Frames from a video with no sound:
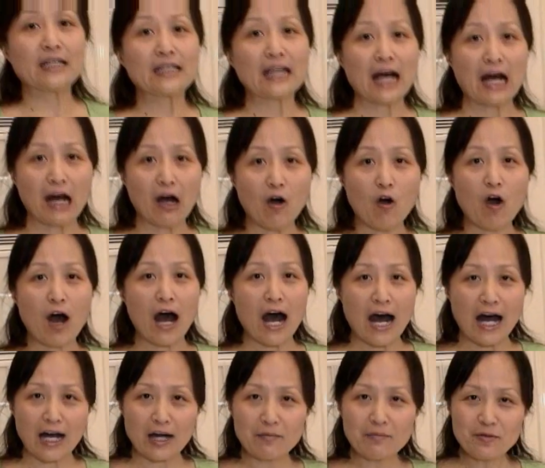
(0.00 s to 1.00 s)
Now
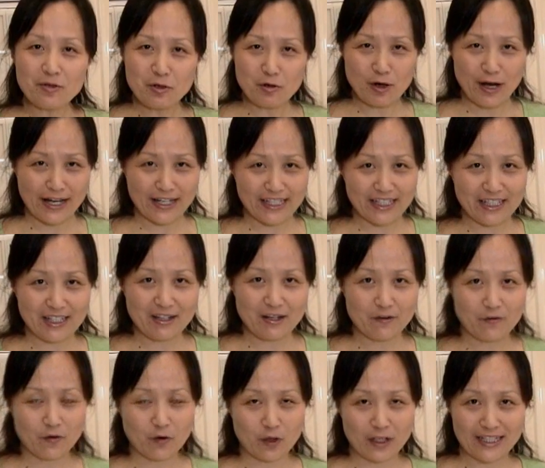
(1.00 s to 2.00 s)
I'm ready
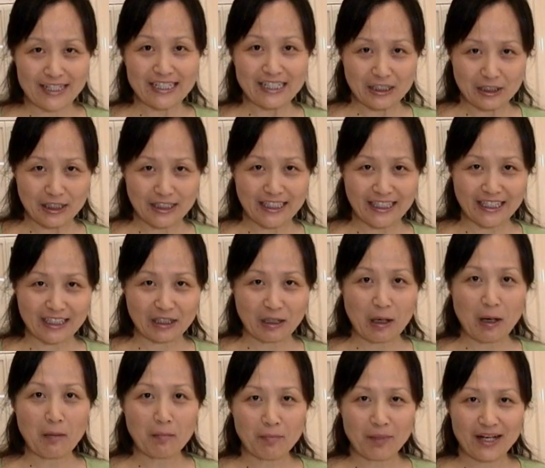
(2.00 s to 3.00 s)
for
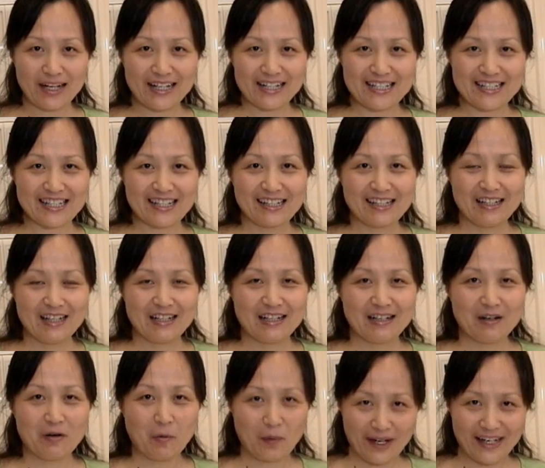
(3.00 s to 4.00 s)
cooking, but
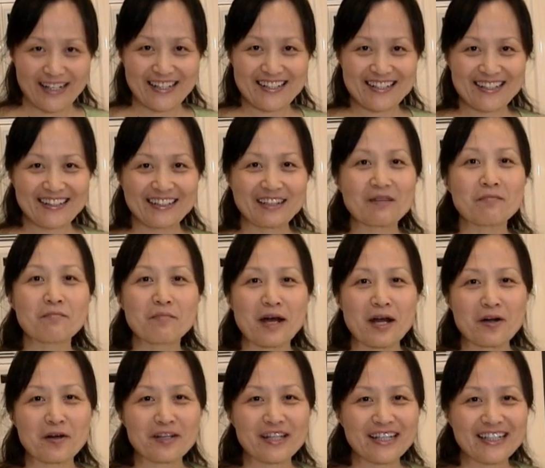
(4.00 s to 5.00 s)
wait the
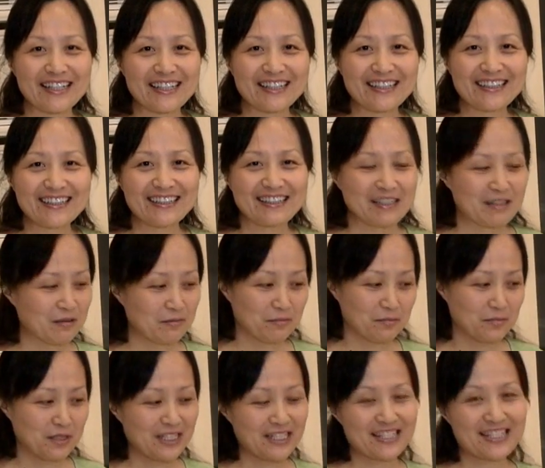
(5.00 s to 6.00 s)
marinating
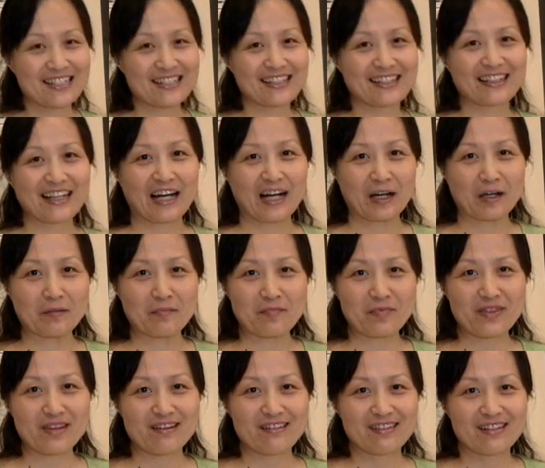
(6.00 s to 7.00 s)
meat
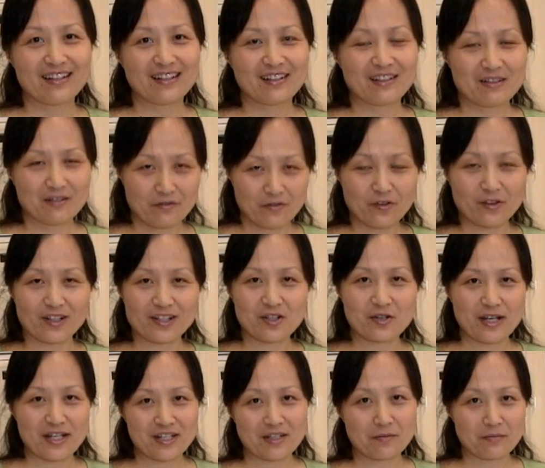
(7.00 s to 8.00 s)
time for
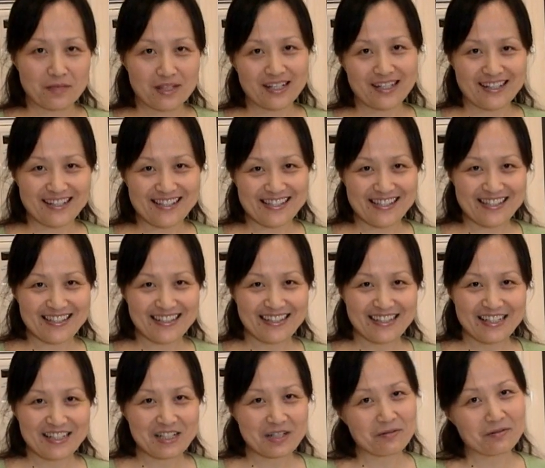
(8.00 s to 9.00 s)
20 minutes.
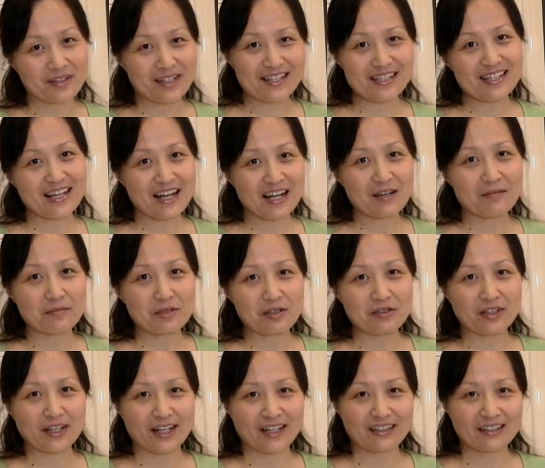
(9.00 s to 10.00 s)
During this time,
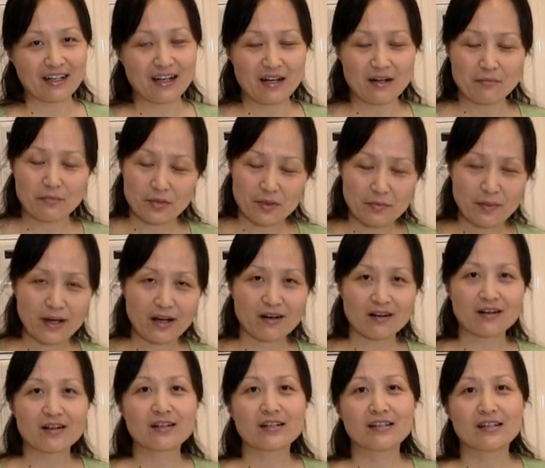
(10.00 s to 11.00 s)
you can
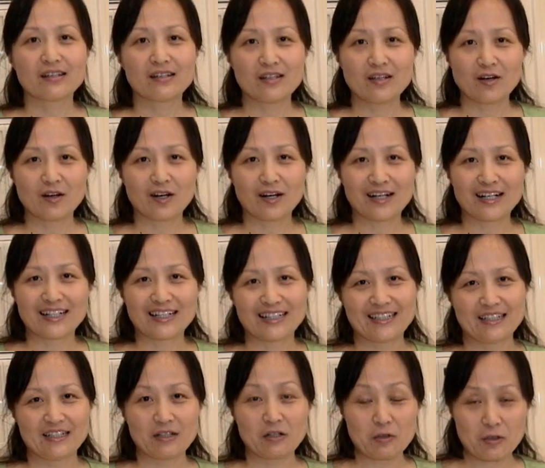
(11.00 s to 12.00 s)
prepare your
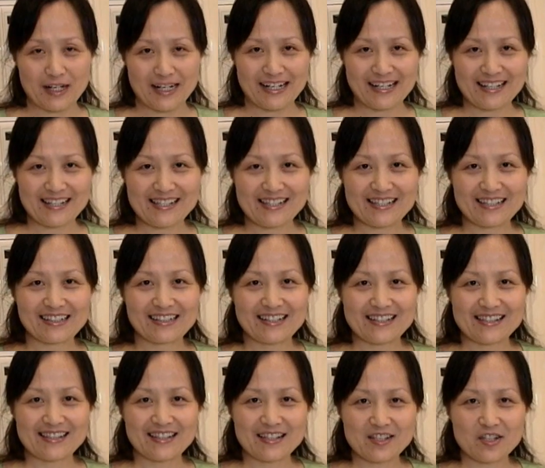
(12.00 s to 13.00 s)
rice
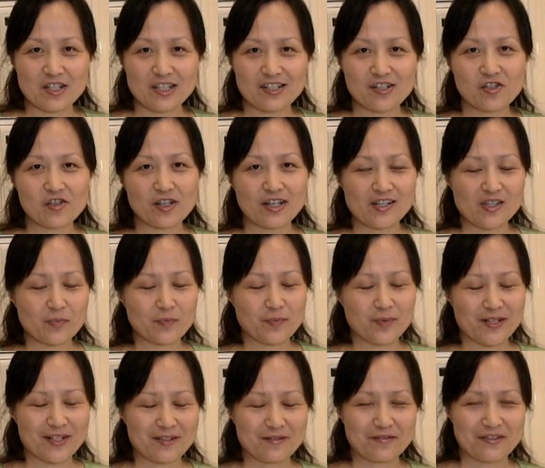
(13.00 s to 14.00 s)
because this dish is
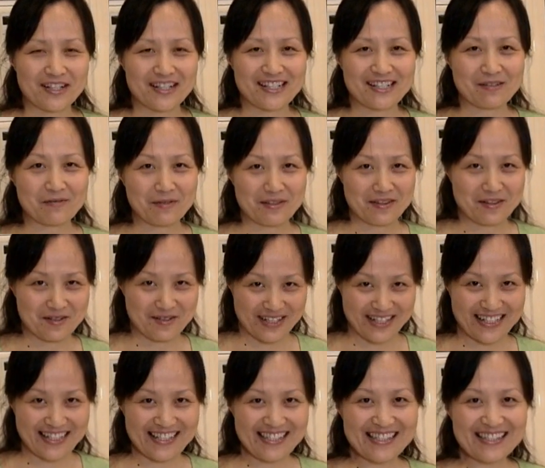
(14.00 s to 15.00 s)
perfect with
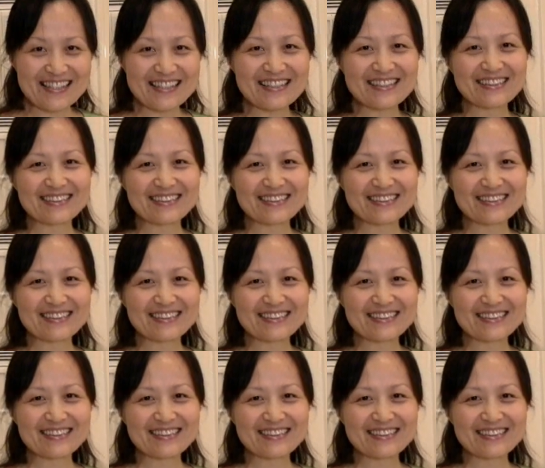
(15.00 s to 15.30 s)
rice.